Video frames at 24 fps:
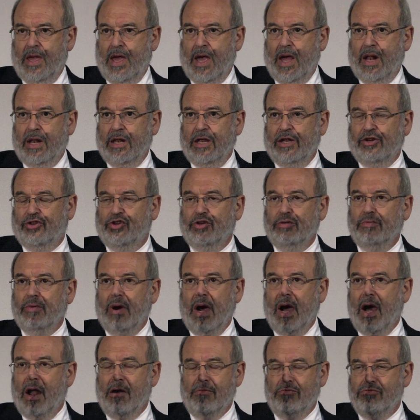unless you
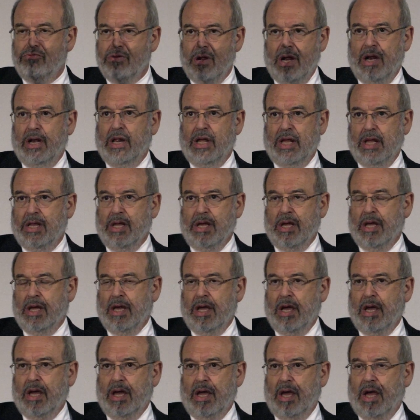are really
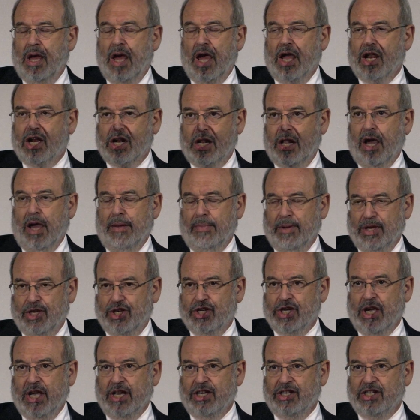a climate
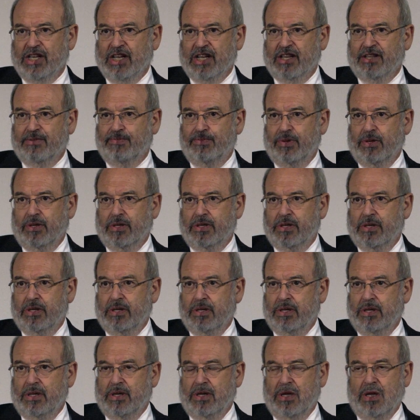change expert,
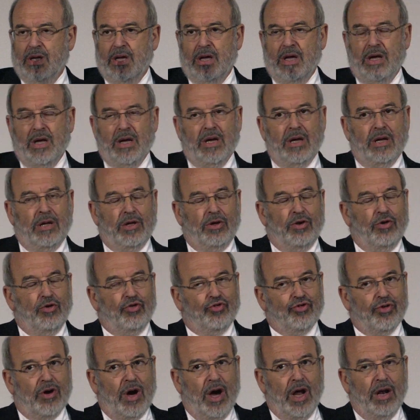you
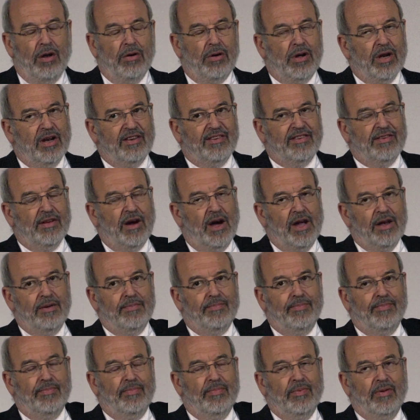try and look at a site
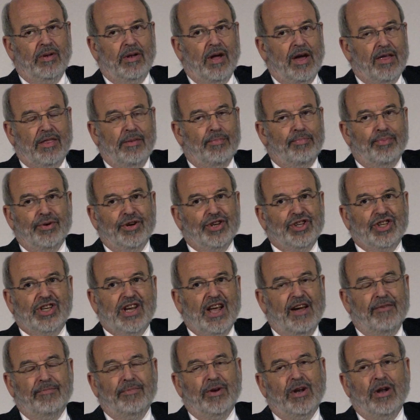like the British
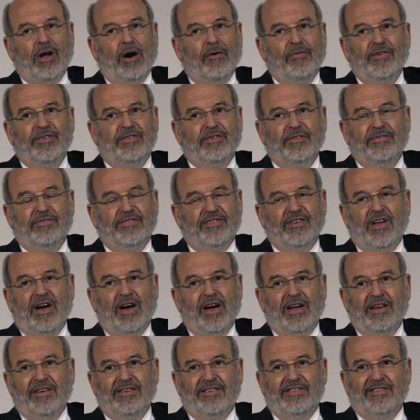Government Office of
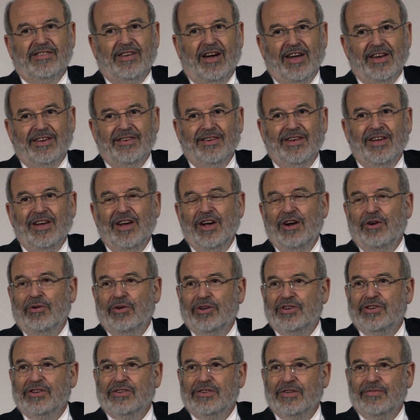Science site,
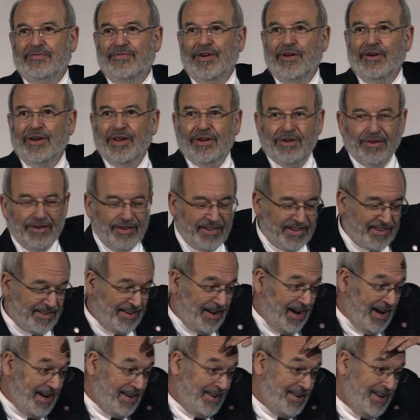which is a very good
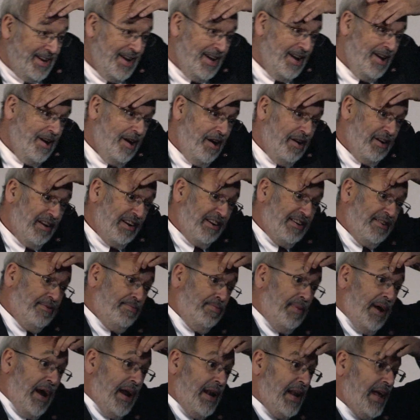site on
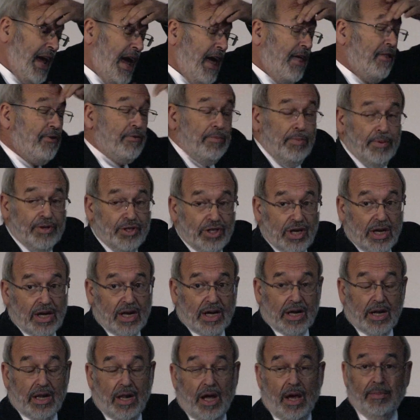explaining
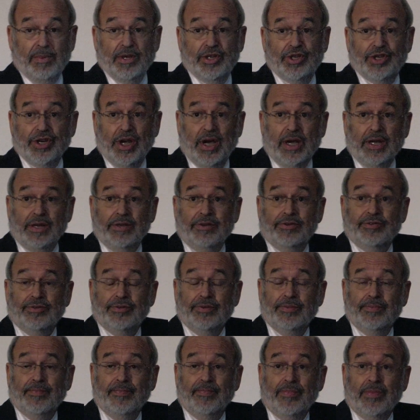anthropogenic climate change,
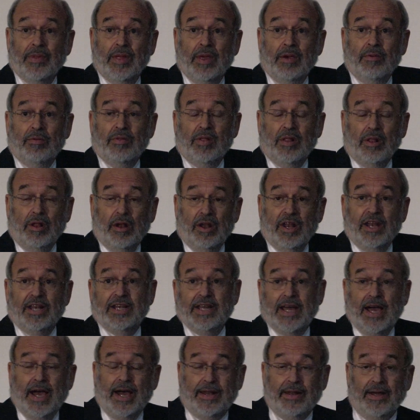with a lot of
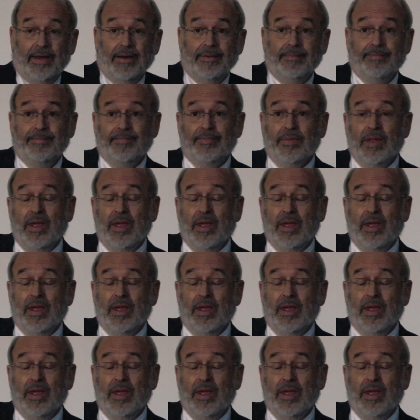data,